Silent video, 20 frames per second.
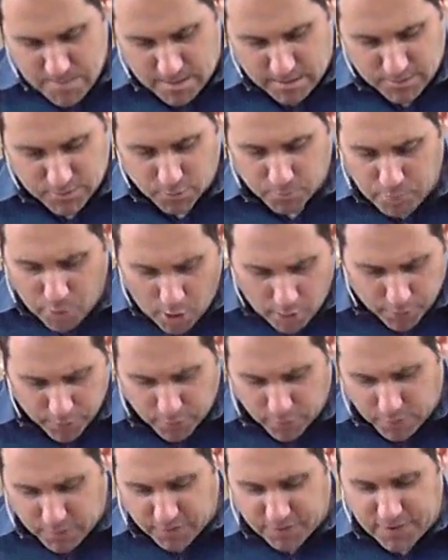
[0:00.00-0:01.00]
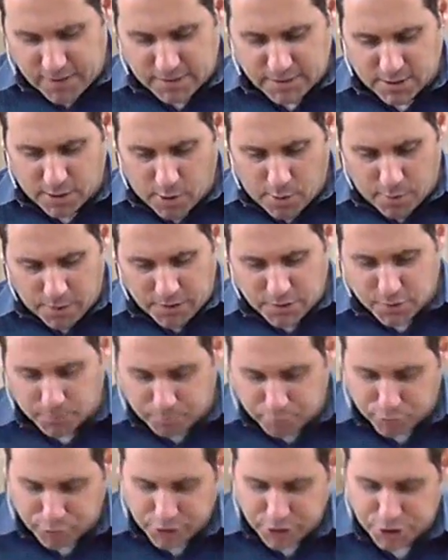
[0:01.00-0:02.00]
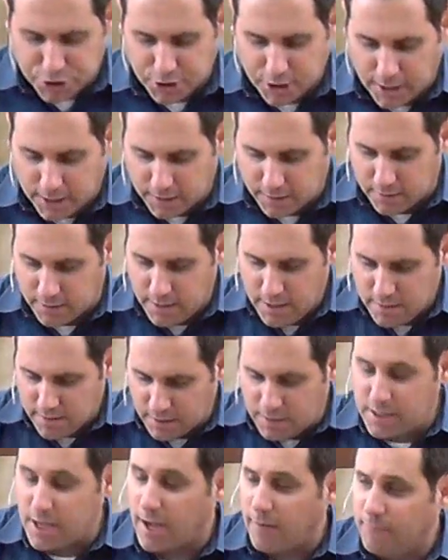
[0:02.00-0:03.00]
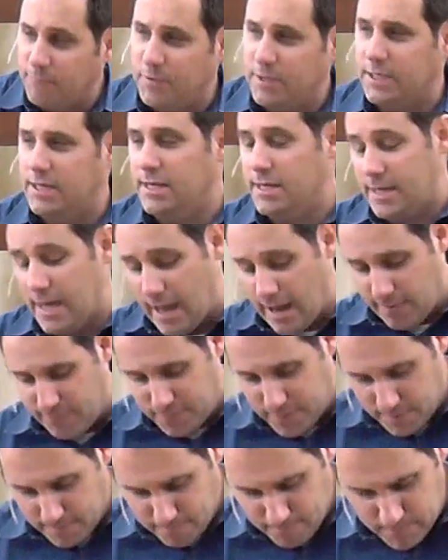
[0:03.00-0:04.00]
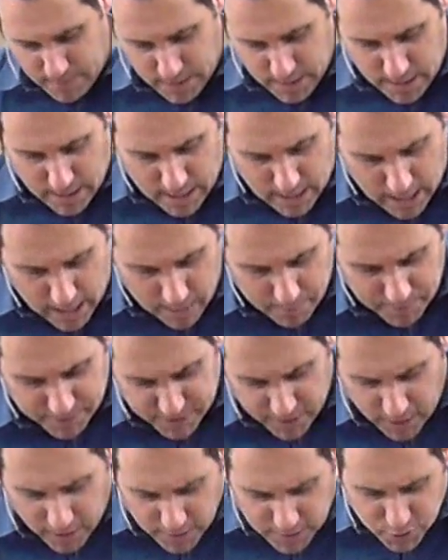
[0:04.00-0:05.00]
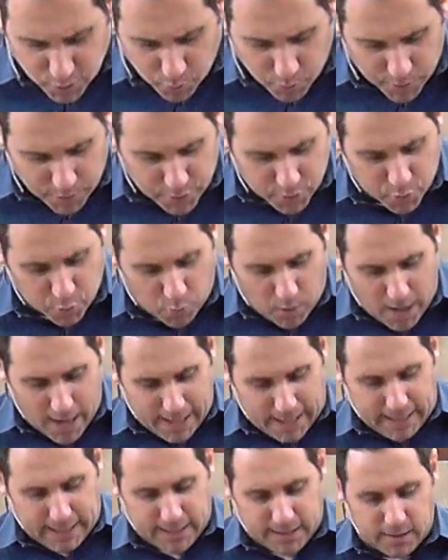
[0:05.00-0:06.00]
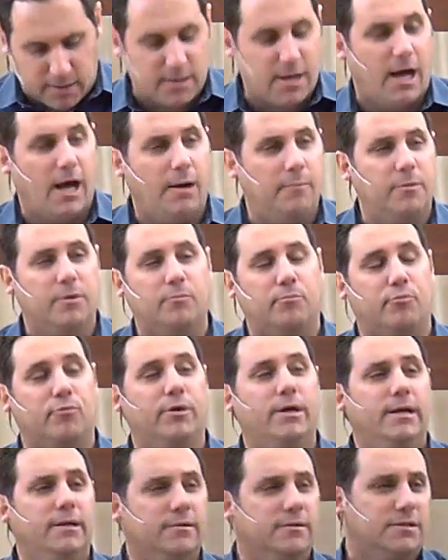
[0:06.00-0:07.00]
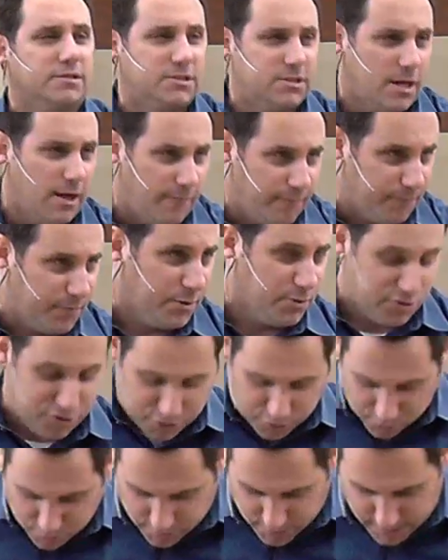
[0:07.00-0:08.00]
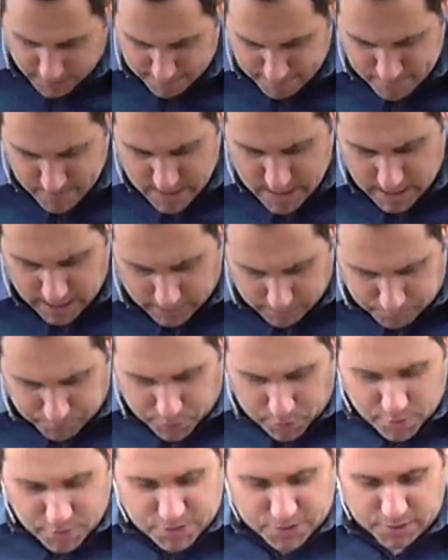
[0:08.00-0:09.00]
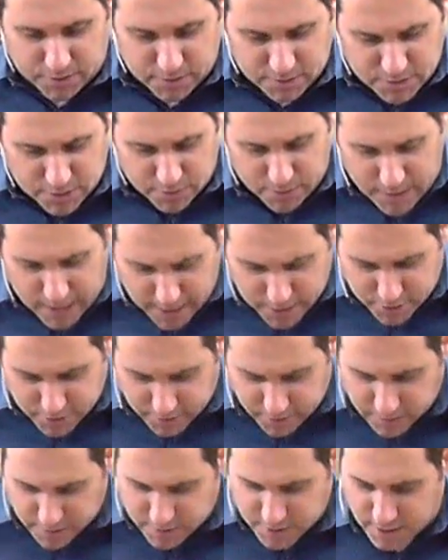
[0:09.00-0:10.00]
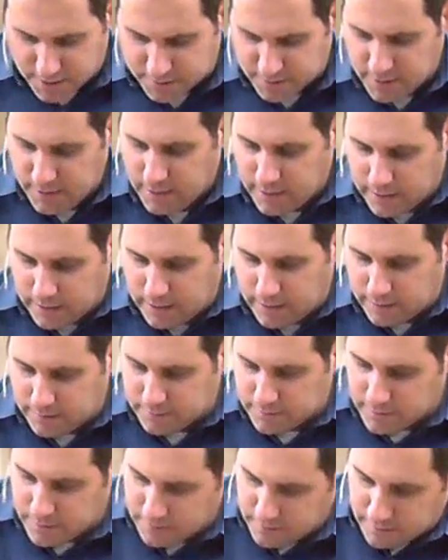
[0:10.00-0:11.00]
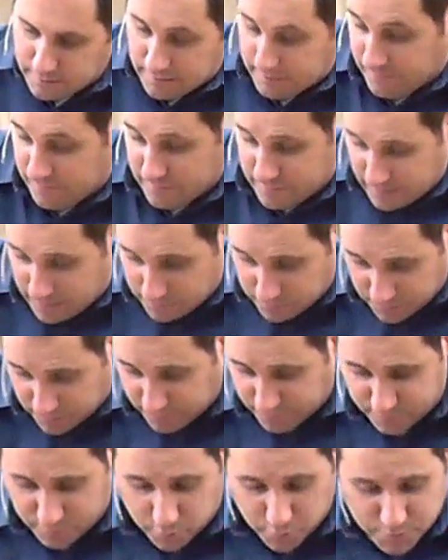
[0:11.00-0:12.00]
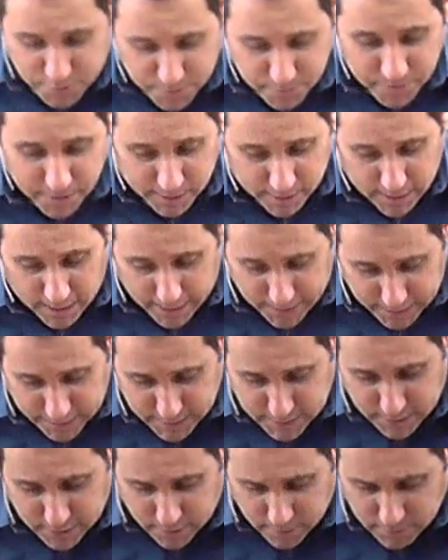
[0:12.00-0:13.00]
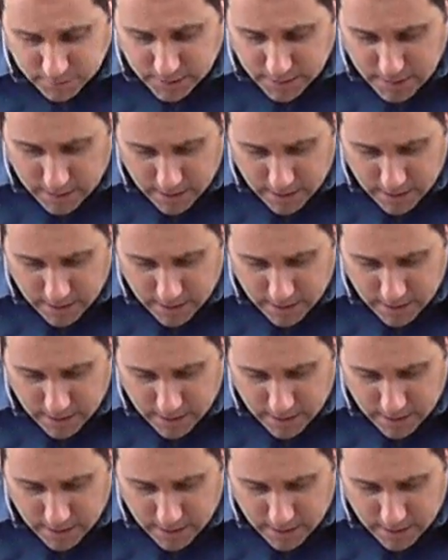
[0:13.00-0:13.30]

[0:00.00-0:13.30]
And so Paul knew the Thessalonians appreciated the comfort he gave them, uh, but they also wondered why he didn't come and bring this comfort to them in person. And so naturally they thought uh, that, uh, that would, of course, have been a lot easier.